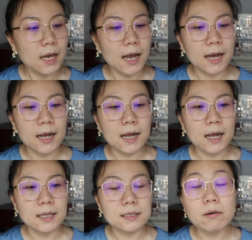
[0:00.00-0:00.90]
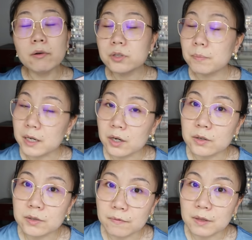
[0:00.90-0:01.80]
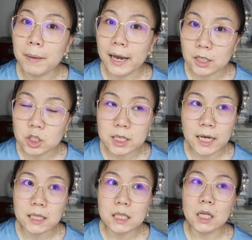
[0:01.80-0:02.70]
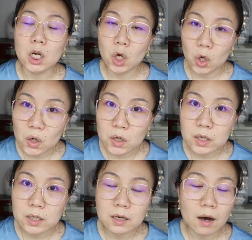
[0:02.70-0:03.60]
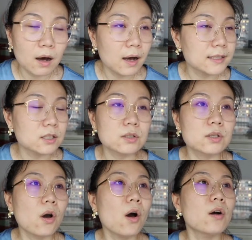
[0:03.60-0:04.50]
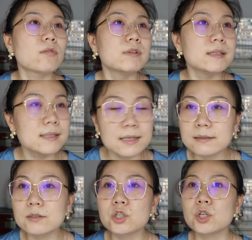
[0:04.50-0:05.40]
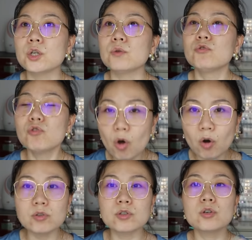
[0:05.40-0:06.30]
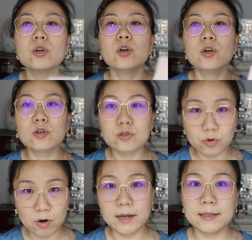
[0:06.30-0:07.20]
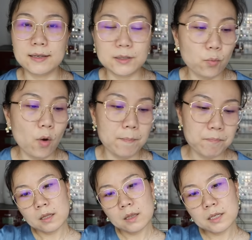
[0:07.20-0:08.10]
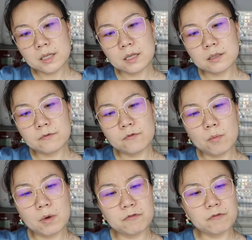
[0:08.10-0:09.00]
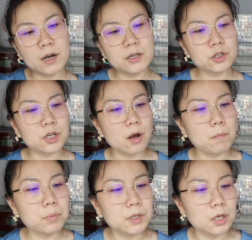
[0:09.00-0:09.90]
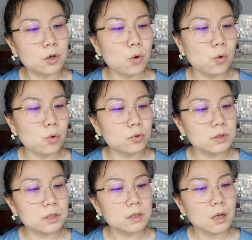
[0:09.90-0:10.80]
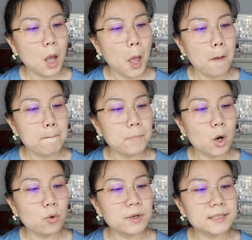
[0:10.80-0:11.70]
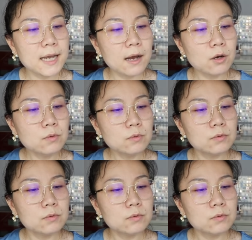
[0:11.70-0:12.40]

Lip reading: And also because of the packaging and the look, I just can't resist to not try this one. This is from a French company called Bowie Town.